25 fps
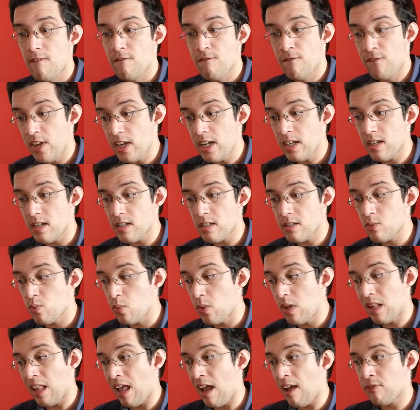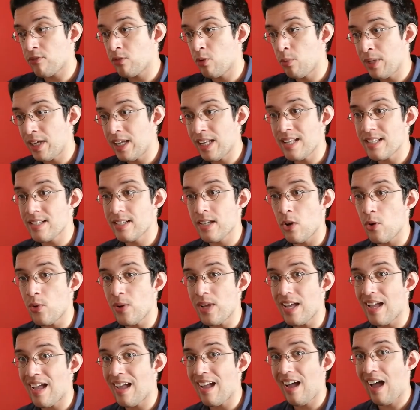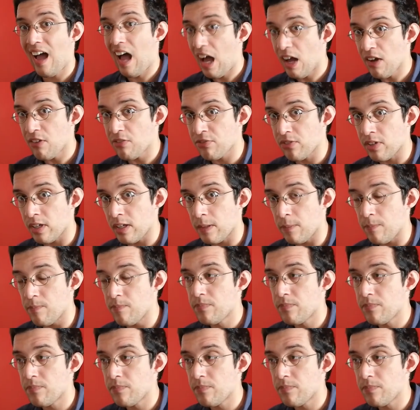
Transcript: Phineas will have to begin his career after.